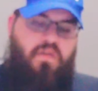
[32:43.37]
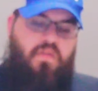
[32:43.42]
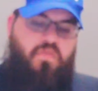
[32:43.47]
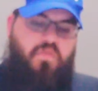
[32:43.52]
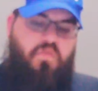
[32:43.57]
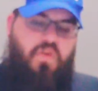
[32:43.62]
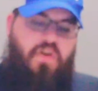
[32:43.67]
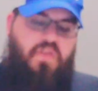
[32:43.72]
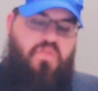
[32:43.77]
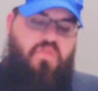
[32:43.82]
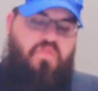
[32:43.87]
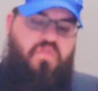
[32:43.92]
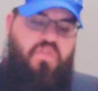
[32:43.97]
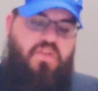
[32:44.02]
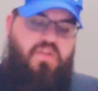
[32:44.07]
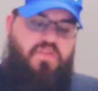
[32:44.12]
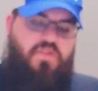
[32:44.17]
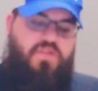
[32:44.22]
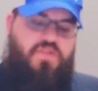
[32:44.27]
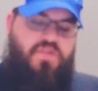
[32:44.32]
For I
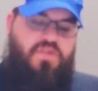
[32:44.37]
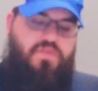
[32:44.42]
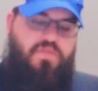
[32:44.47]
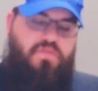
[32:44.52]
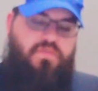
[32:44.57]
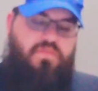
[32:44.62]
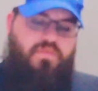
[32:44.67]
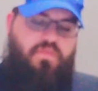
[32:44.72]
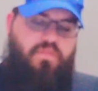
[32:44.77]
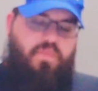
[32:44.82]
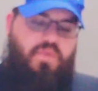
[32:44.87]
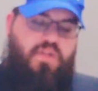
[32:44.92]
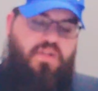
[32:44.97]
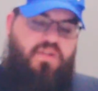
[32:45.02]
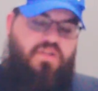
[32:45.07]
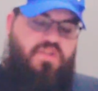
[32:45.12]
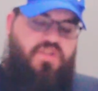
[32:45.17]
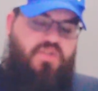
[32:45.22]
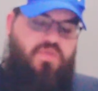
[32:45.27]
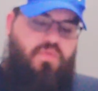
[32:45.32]
feared you,
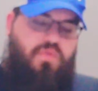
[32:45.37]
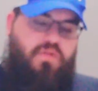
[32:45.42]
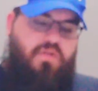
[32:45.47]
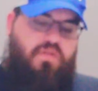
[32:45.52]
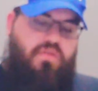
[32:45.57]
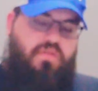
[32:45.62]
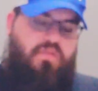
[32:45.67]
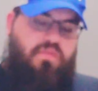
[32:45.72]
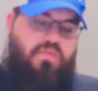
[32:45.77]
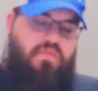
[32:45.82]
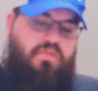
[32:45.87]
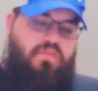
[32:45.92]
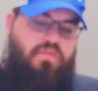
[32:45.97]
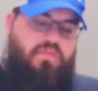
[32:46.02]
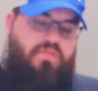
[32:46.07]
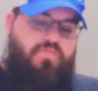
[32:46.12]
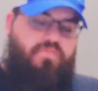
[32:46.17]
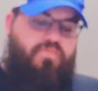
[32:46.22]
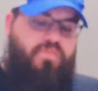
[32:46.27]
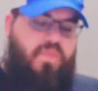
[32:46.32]
because you are
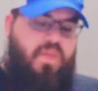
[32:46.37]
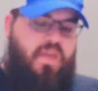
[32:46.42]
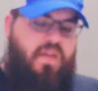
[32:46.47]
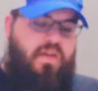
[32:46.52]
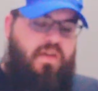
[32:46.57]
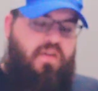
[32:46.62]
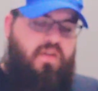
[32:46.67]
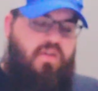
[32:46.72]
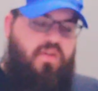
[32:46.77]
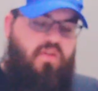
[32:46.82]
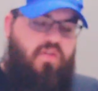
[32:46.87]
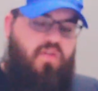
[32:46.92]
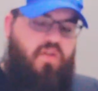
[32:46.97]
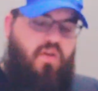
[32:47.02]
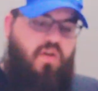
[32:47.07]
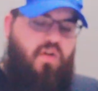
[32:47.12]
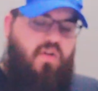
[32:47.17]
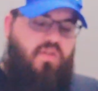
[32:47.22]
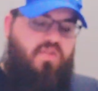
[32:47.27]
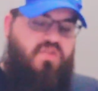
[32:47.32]
an
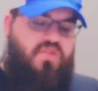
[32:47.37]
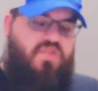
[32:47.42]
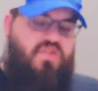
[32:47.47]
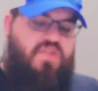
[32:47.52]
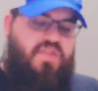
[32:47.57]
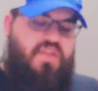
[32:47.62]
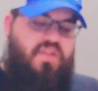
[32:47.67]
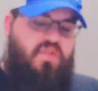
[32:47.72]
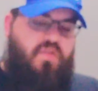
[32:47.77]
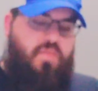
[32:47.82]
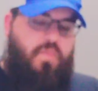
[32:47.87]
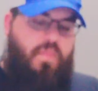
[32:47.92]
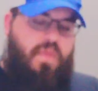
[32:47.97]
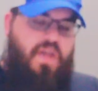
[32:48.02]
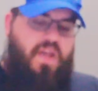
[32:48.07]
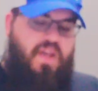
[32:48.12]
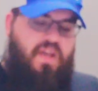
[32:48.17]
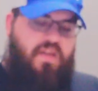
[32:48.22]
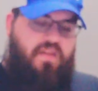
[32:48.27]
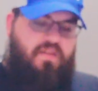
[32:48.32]
austere
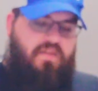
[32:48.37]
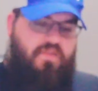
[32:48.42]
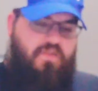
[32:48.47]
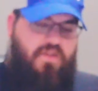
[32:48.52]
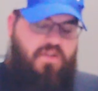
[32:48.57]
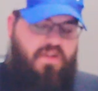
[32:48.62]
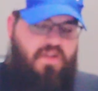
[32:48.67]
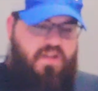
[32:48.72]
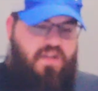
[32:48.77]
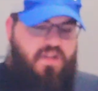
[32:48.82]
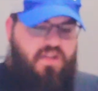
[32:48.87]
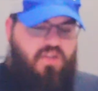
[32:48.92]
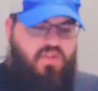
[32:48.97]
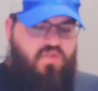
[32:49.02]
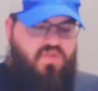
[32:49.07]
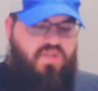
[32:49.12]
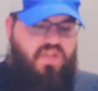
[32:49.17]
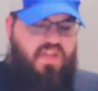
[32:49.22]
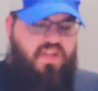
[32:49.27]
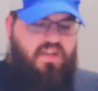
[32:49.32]
man. You
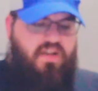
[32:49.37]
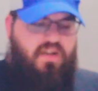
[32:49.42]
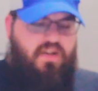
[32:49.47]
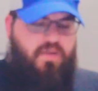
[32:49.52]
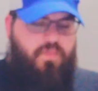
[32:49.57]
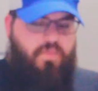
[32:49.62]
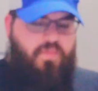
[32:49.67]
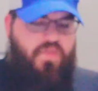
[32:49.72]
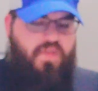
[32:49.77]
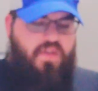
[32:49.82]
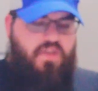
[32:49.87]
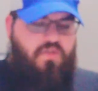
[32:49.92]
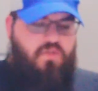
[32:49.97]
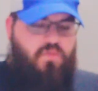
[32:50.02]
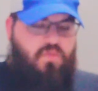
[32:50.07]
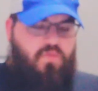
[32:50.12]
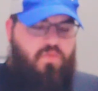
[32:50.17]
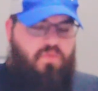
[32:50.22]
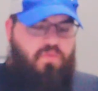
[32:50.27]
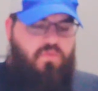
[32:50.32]
take up that
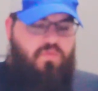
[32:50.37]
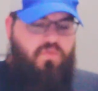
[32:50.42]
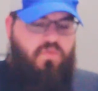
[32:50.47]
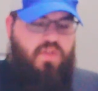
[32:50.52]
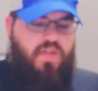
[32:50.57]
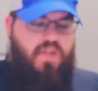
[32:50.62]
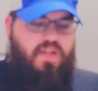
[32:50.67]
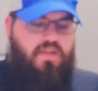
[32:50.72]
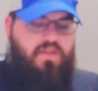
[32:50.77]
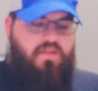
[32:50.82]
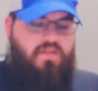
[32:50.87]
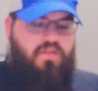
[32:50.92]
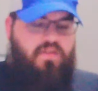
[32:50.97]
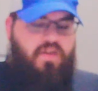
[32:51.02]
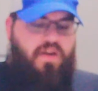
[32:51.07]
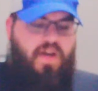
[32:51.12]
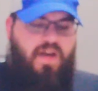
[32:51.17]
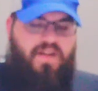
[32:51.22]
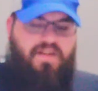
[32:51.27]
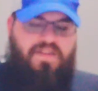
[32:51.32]
you laid
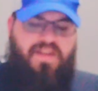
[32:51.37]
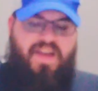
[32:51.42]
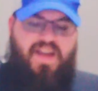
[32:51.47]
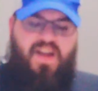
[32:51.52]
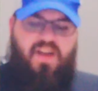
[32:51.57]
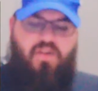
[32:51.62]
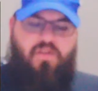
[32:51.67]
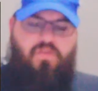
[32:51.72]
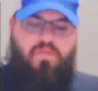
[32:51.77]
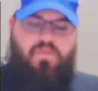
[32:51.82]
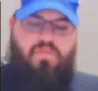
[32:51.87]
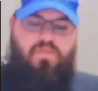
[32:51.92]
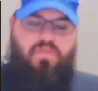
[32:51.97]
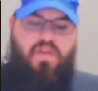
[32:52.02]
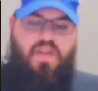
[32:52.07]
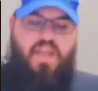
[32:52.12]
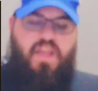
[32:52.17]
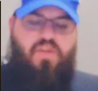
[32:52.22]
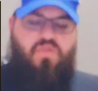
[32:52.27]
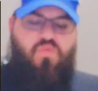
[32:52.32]
not down,
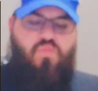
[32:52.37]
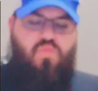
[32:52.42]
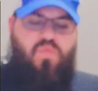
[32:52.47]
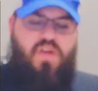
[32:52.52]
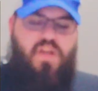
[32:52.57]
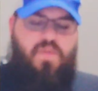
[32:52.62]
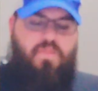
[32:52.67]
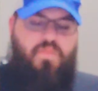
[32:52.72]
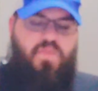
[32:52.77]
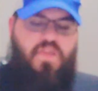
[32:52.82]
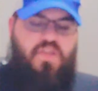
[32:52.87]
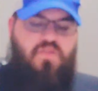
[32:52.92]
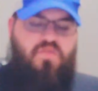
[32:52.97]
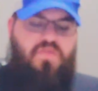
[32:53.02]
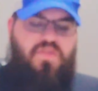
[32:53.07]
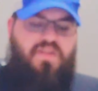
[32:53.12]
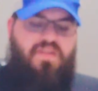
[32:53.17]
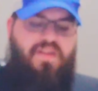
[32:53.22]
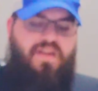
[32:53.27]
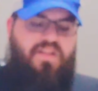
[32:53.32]
and reap that you
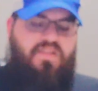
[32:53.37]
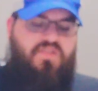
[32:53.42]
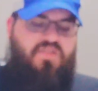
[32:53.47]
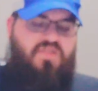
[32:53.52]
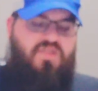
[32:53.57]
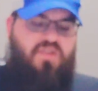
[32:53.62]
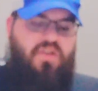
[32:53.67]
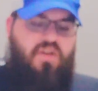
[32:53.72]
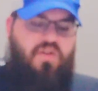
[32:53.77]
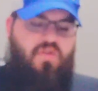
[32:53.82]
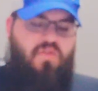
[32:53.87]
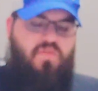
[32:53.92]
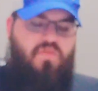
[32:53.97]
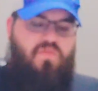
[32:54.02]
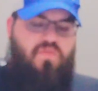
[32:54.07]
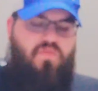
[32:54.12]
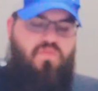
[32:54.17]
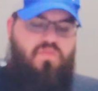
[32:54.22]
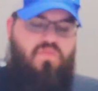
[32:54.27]
did not sow.